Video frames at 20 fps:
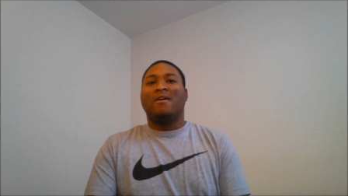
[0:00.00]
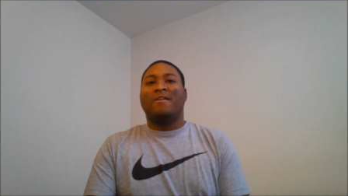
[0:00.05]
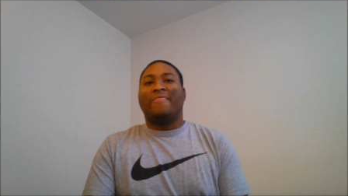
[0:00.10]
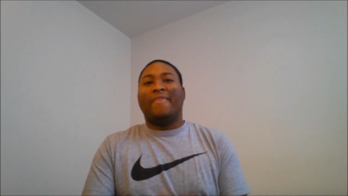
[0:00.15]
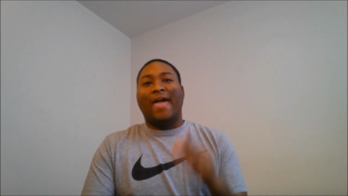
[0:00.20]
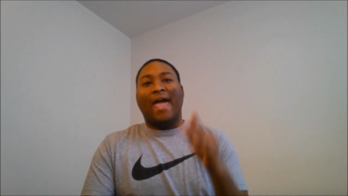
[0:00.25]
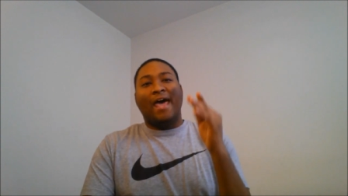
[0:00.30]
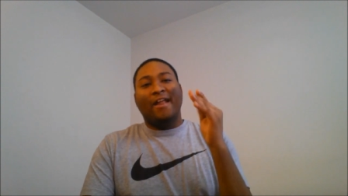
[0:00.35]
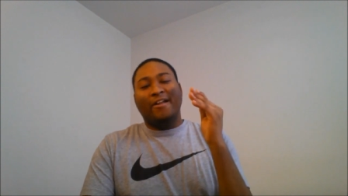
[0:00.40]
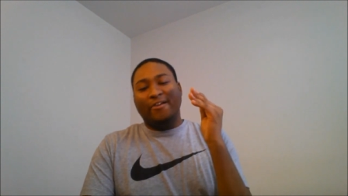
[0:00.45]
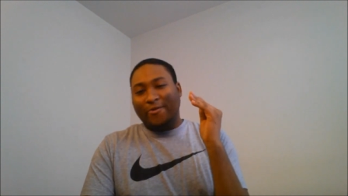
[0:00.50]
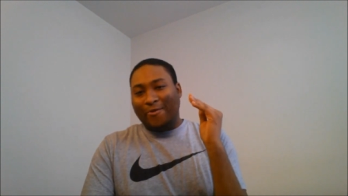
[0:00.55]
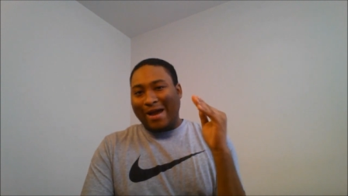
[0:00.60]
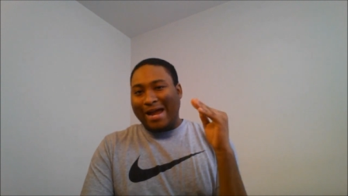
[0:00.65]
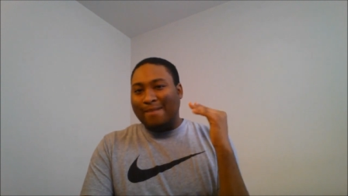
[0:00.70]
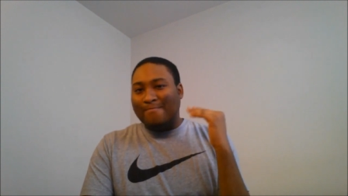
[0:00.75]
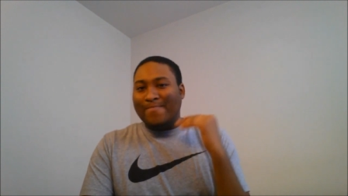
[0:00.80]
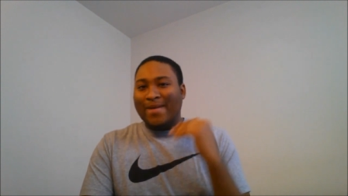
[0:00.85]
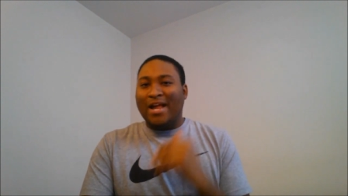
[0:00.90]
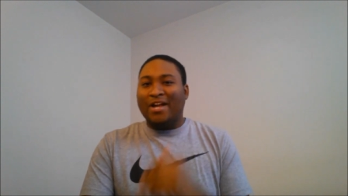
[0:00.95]
They had a
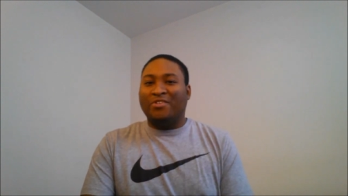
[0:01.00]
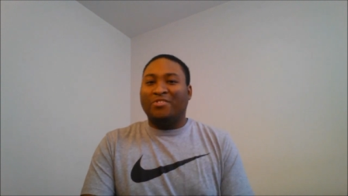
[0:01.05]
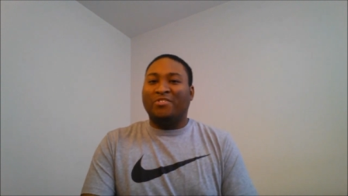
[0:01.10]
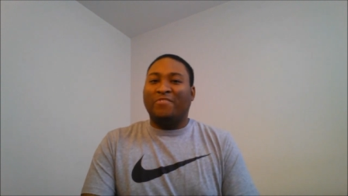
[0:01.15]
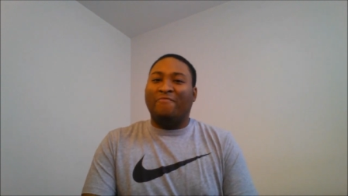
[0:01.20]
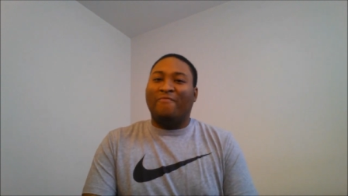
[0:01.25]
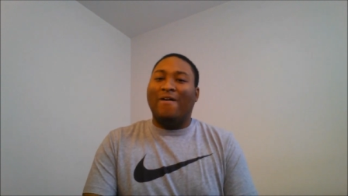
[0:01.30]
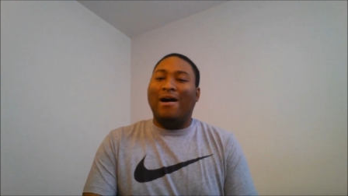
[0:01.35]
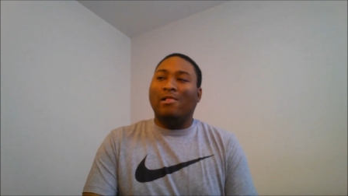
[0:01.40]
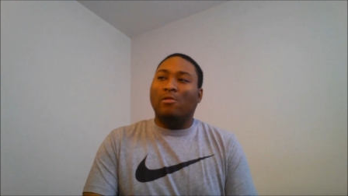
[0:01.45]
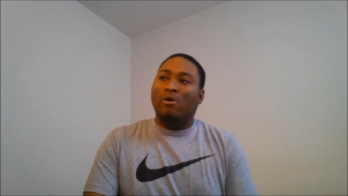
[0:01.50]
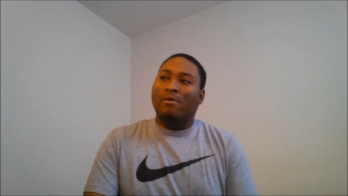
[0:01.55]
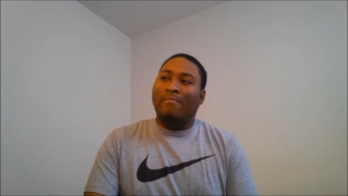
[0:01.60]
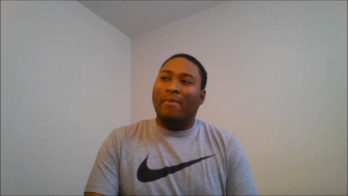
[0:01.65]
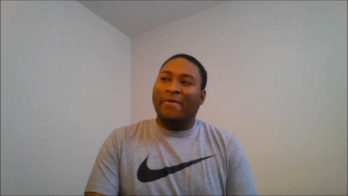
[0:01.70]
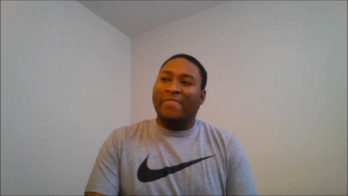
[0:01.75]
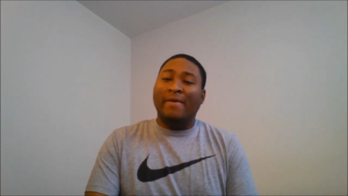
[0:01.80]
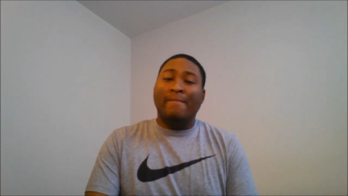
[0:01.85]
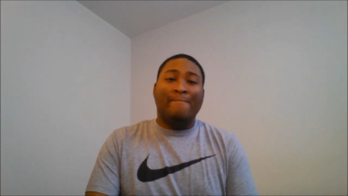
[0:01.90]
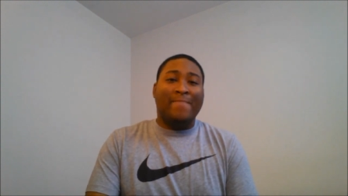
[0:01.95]
great match the following
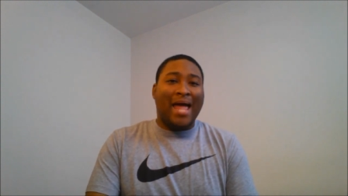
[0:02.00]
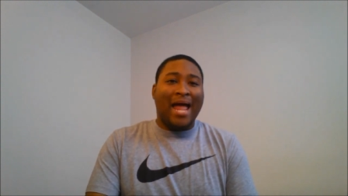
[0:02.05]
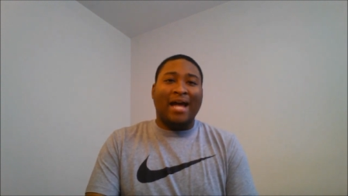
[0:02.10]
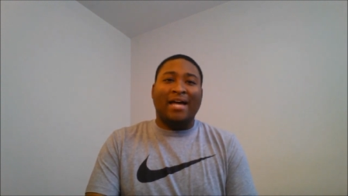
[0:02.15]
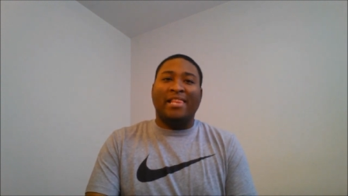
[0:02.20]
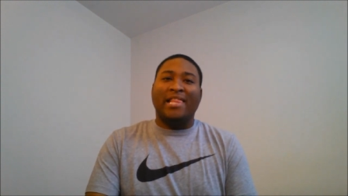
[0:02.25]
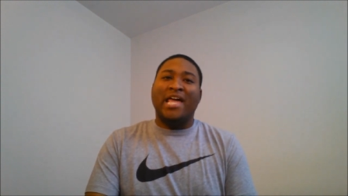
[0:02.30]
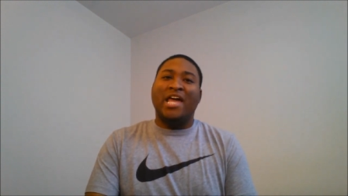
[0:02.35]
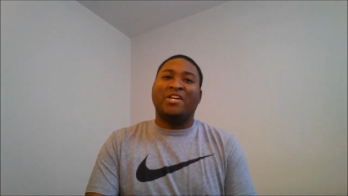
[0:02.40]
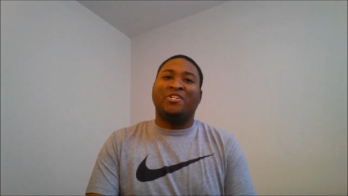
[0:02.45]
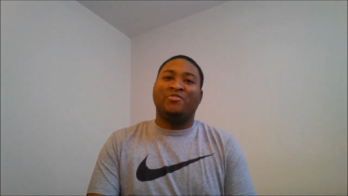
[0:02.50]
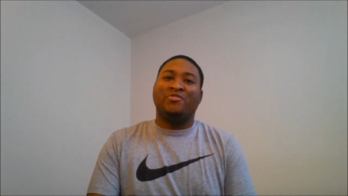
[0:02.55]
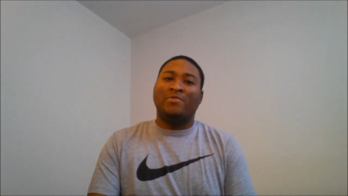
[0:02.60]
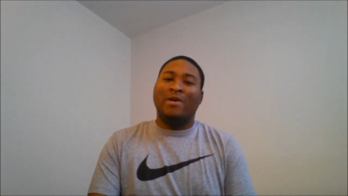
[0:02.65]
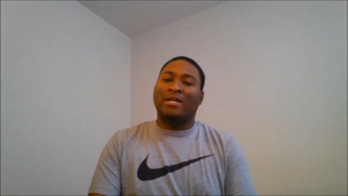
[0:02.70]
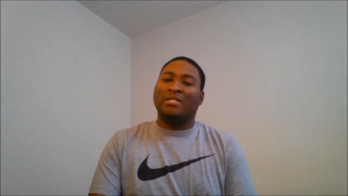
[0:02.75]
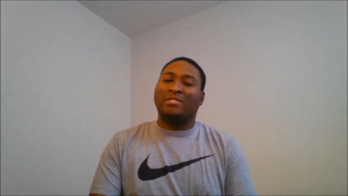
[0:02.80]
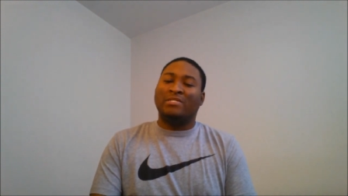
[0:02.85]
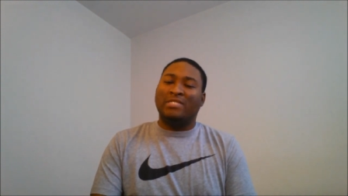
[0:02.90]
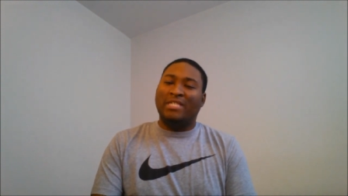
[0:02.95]
month at Backlash two
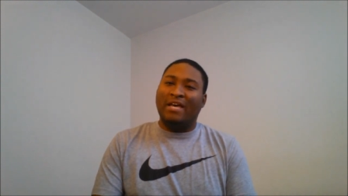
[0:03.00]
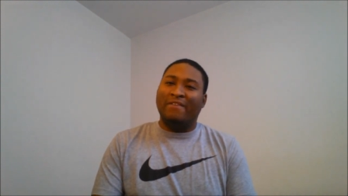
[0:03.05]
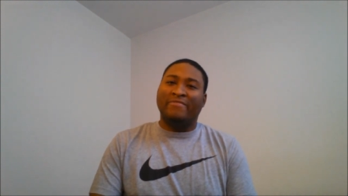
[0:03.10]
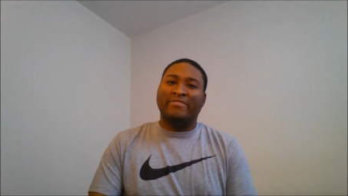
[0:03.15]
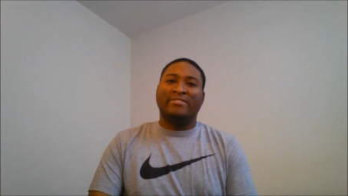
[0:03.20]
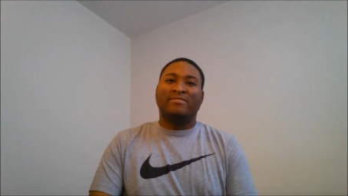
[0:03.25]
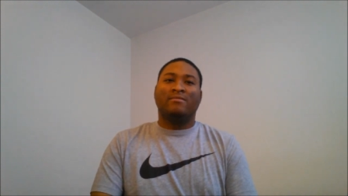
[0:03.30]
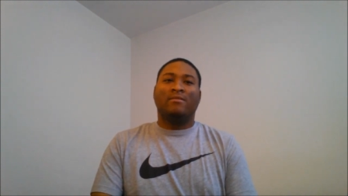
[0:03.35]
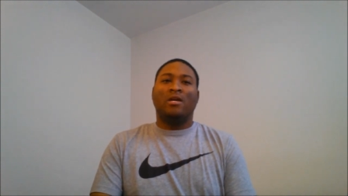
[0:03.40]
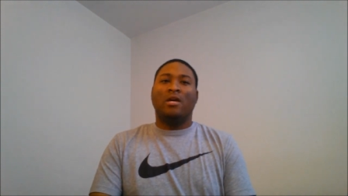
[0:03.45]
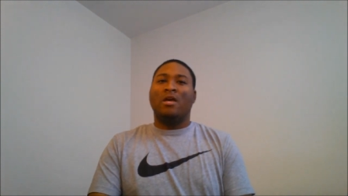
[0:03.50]
thousand seven.